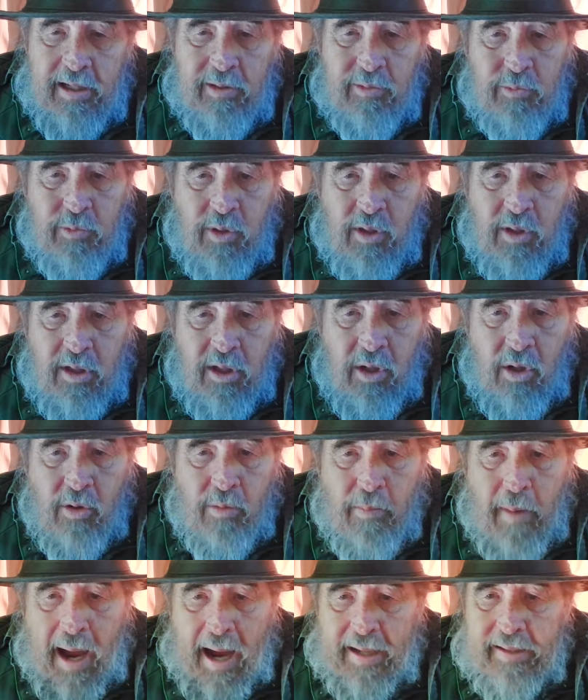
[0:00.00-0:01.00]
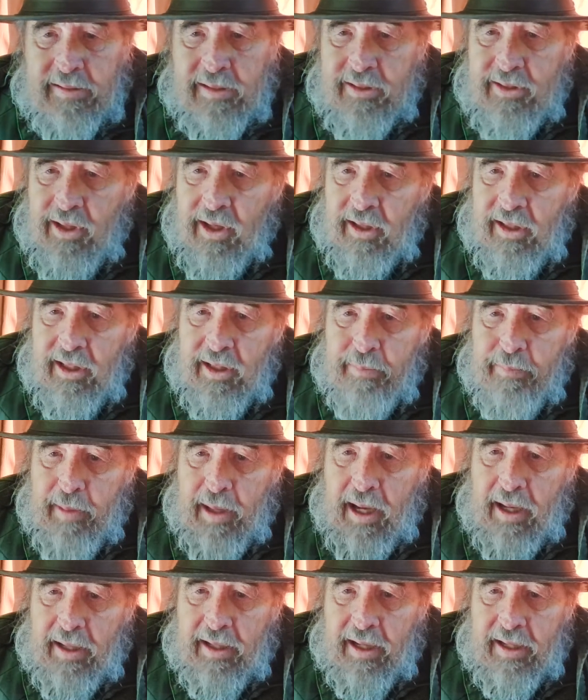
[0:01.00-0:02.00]
We'll go back to talking
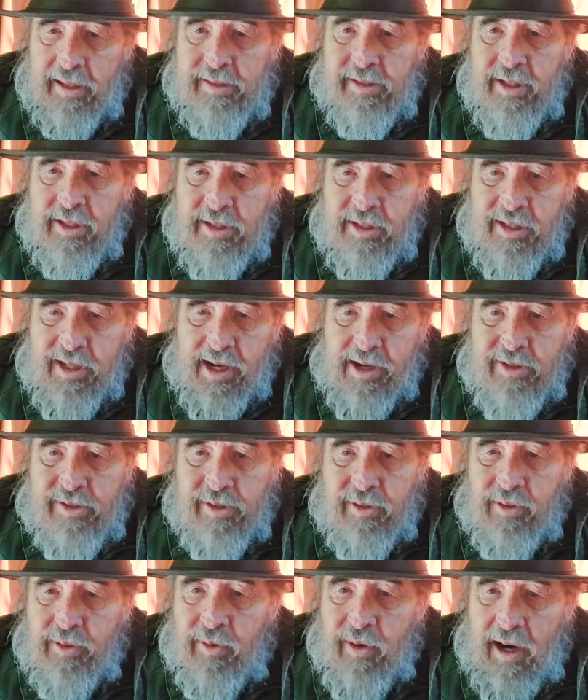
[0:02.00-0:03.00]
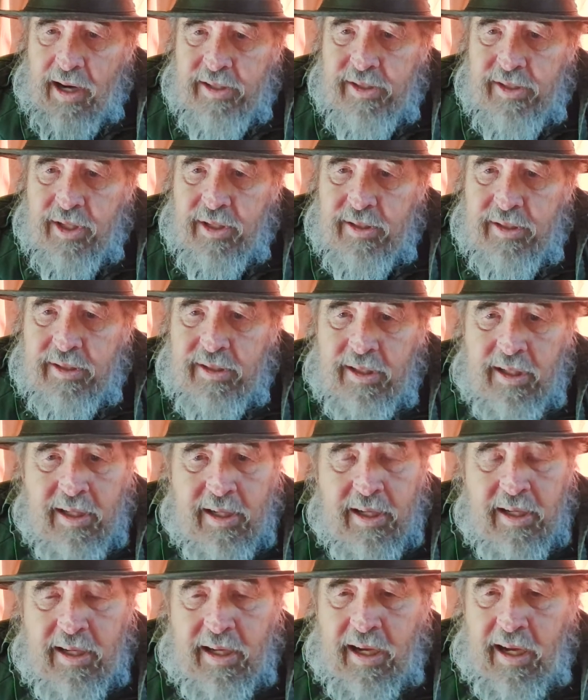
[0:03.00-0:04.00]
about existential crisis,
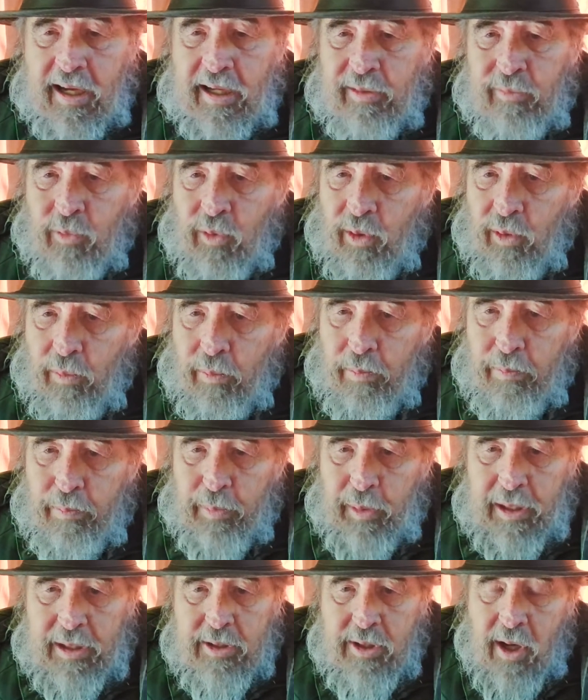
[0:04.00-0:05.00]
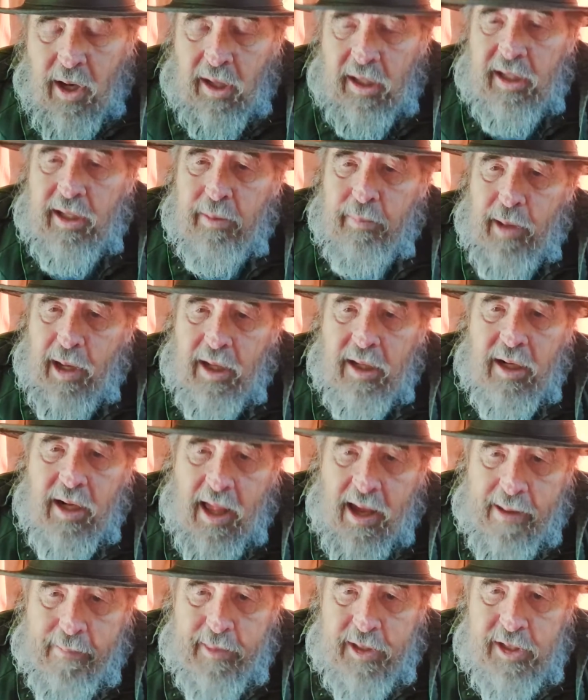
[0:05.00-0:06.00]
and we'll be talking about
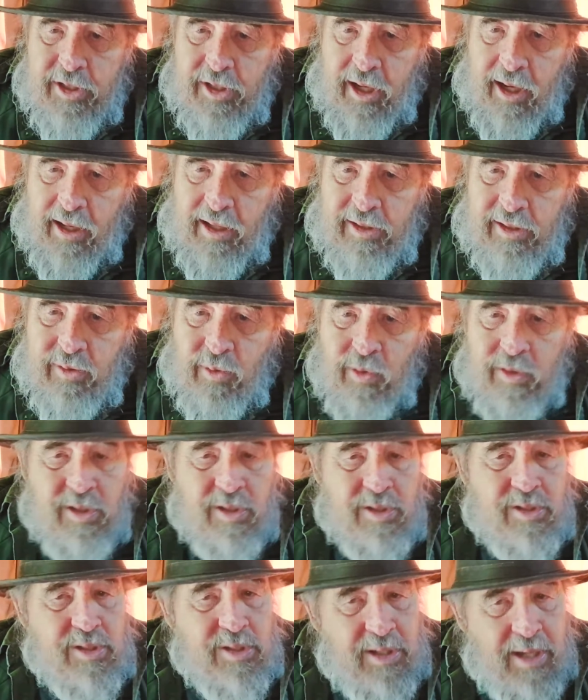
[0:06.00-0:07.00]
climate change, which is